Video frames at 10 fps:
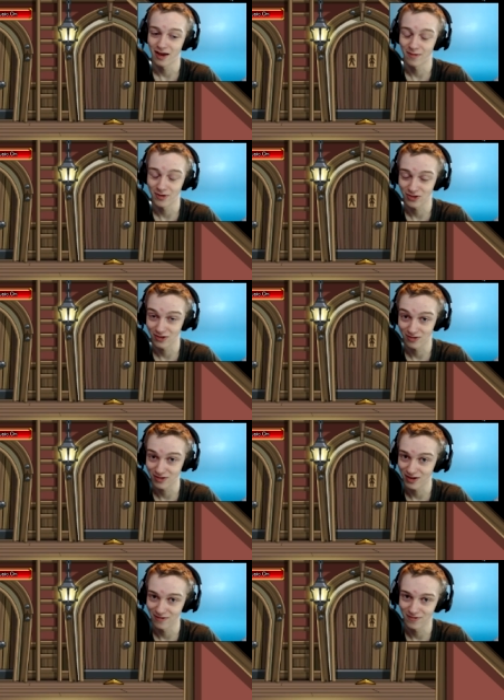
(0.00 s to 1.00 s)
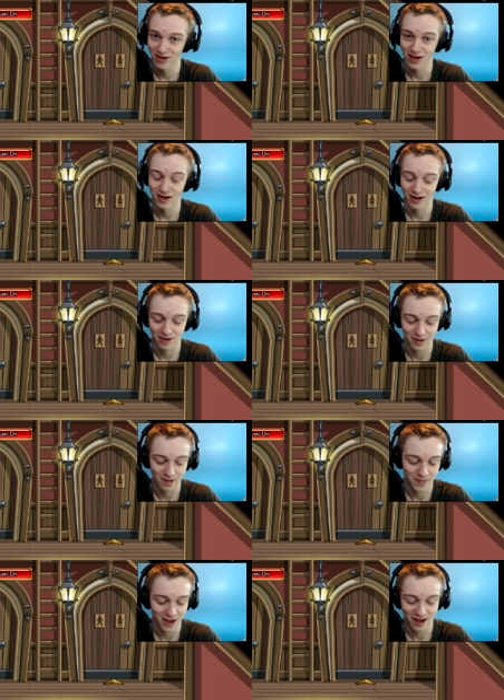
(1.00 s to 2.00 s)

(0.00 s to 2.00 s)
and a bunch of other stuff coming up